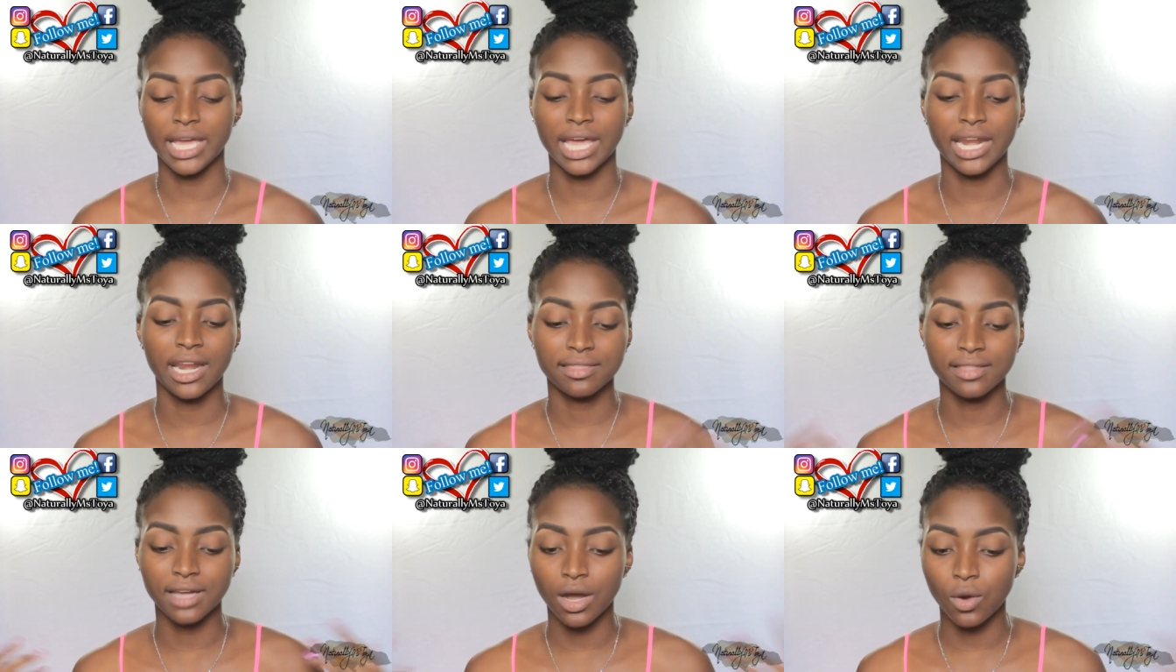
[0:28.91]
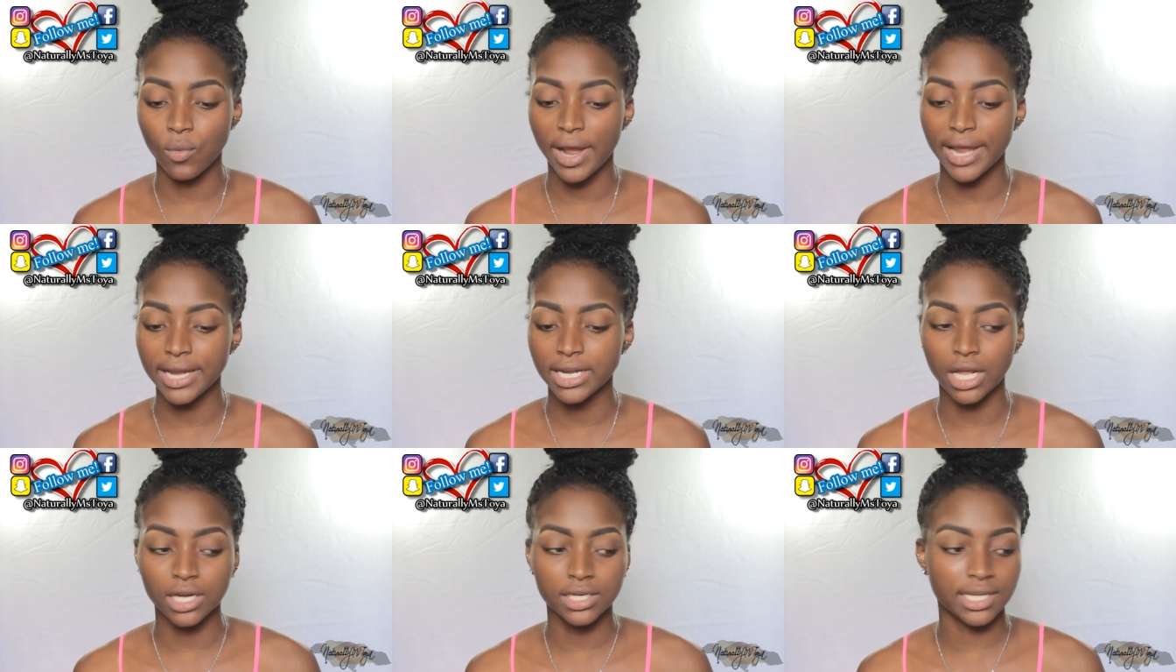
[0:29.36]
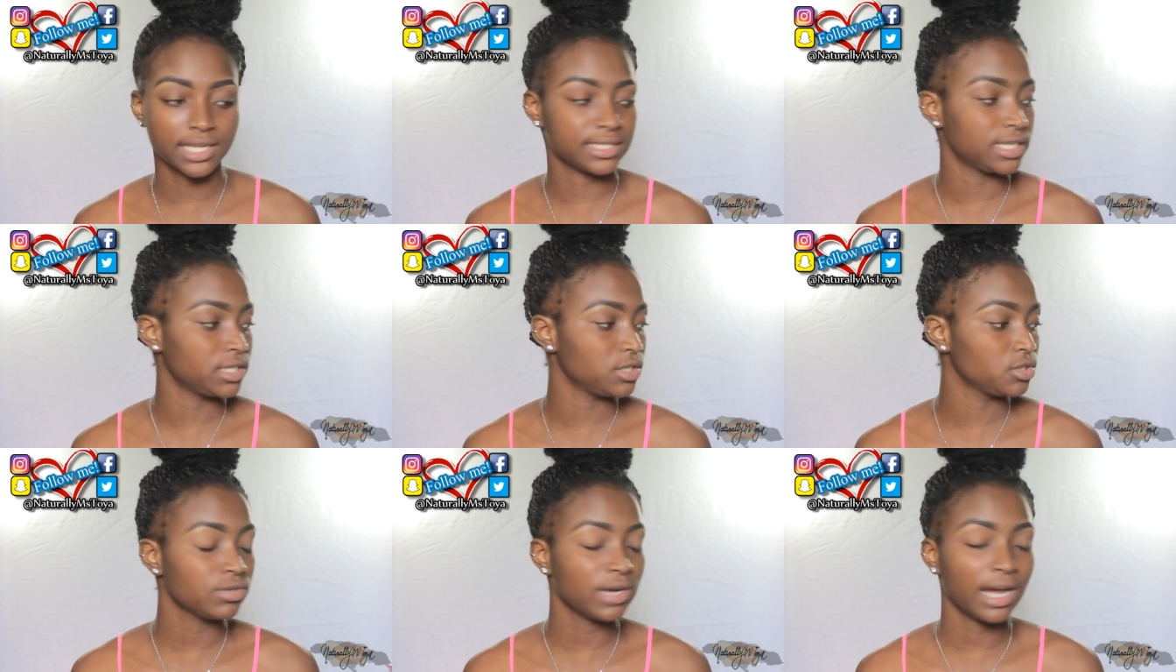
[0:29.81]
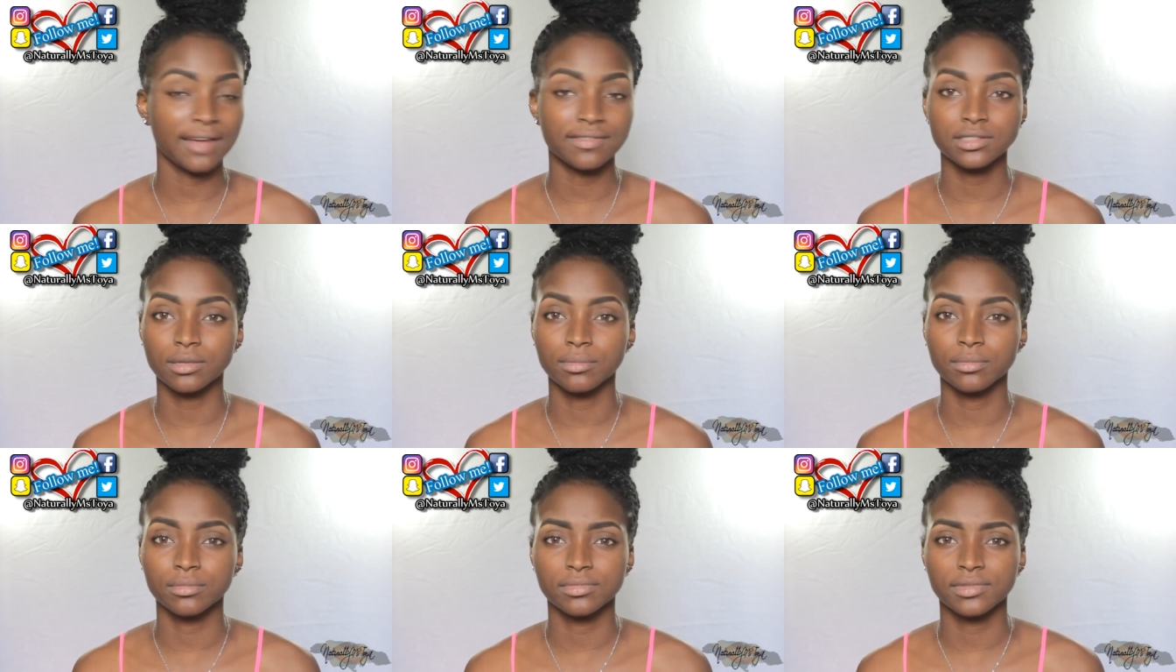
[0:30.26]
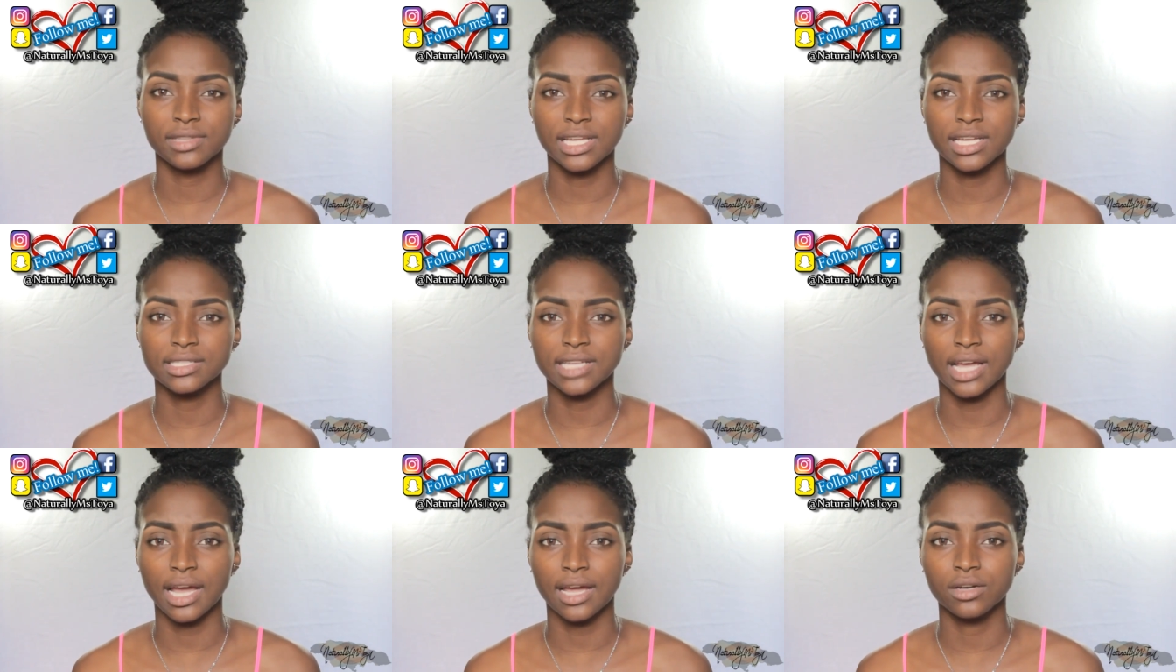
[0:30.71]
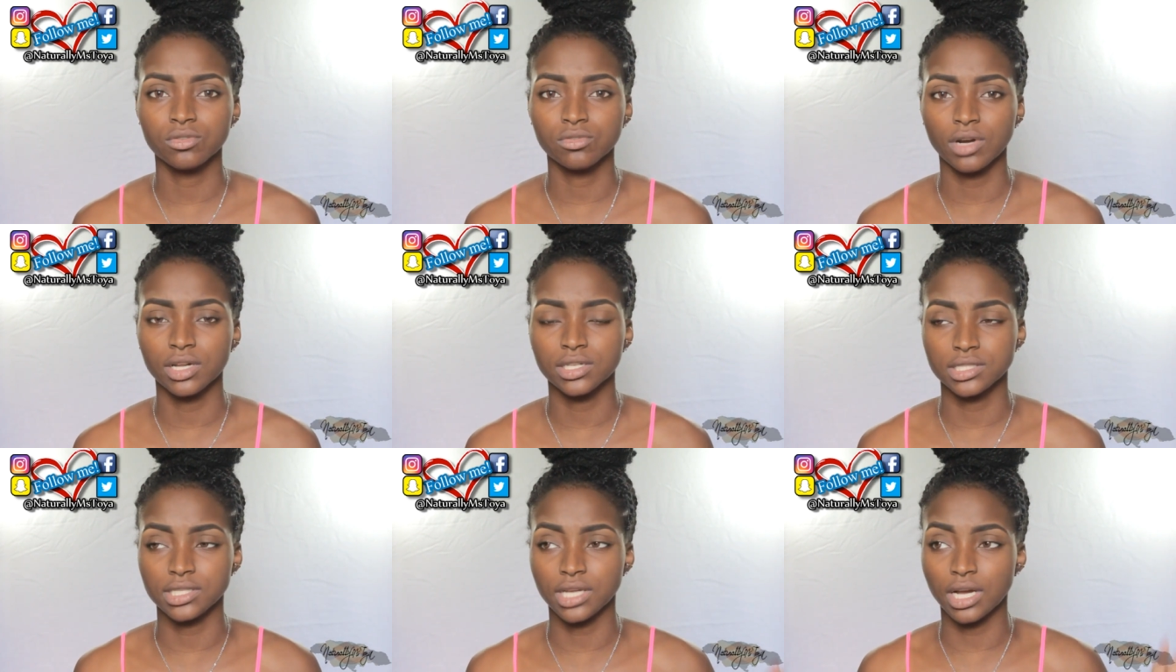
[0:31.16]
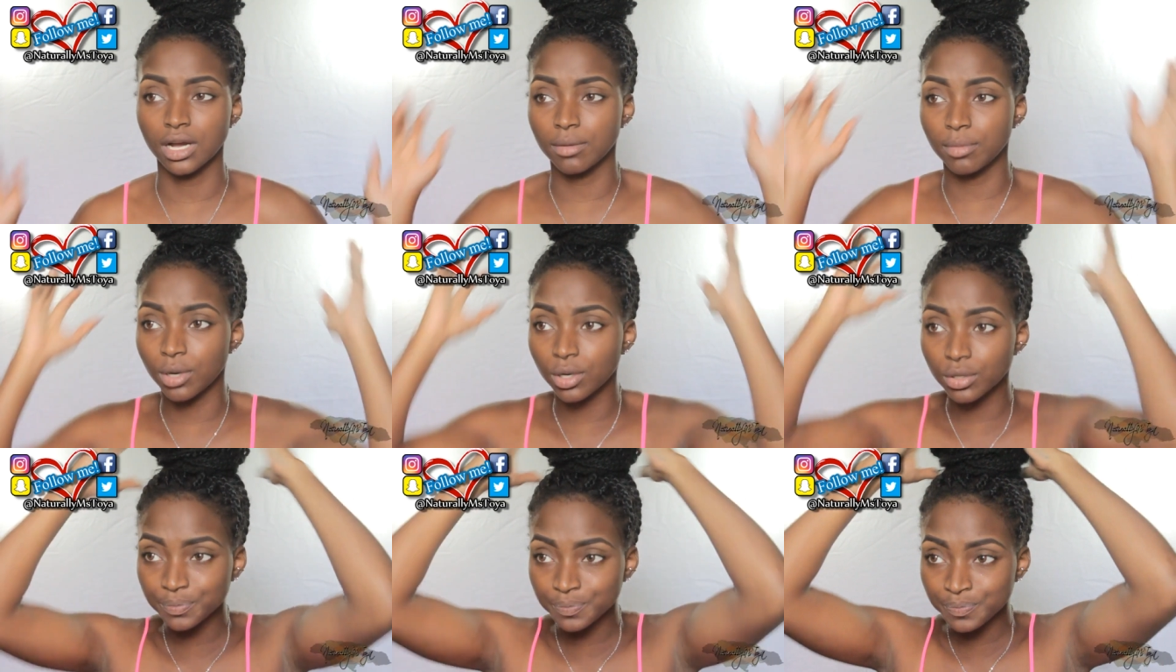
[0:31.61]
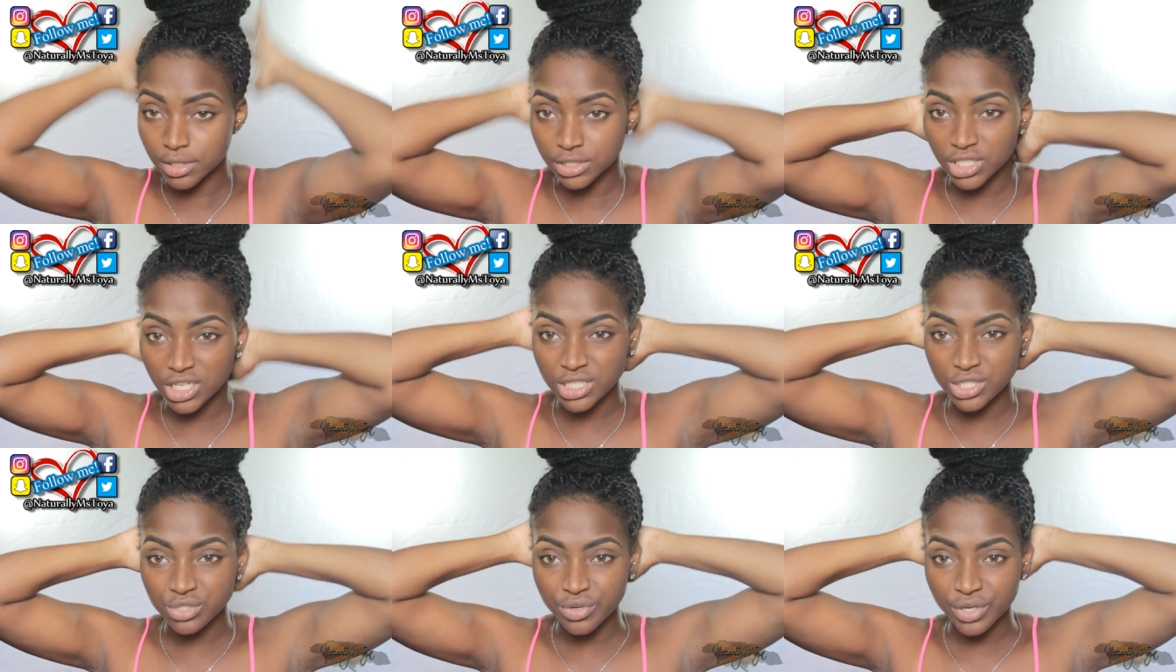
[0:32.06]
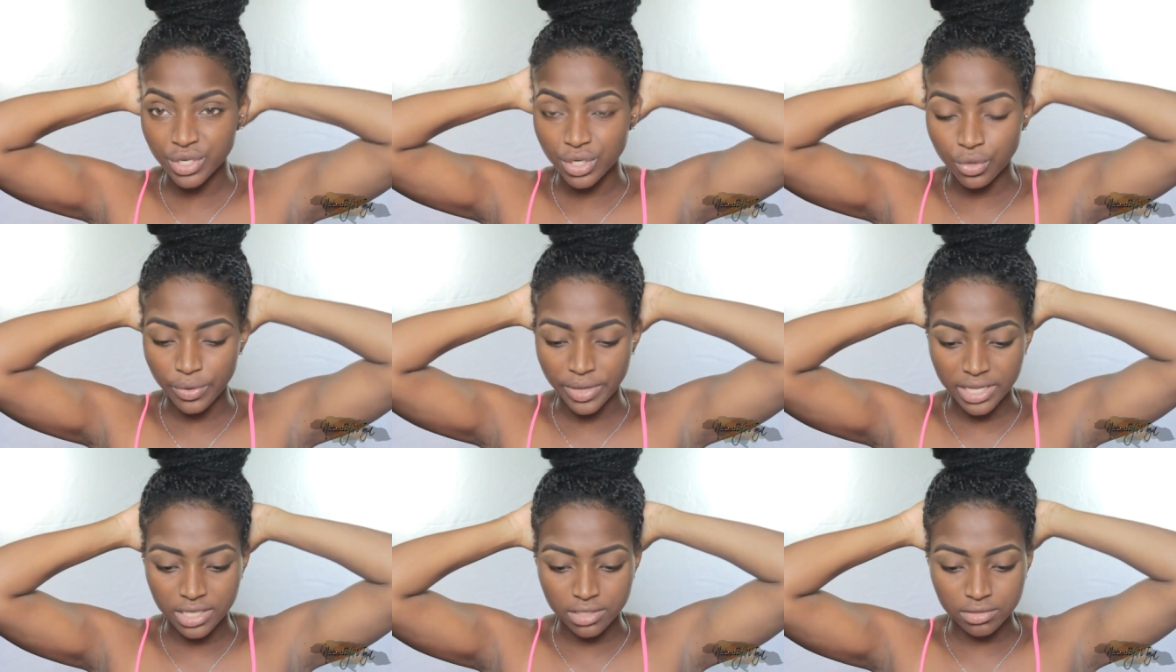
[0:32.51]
and I thought why not, because I do have some things that I do want to talk about. Just real quick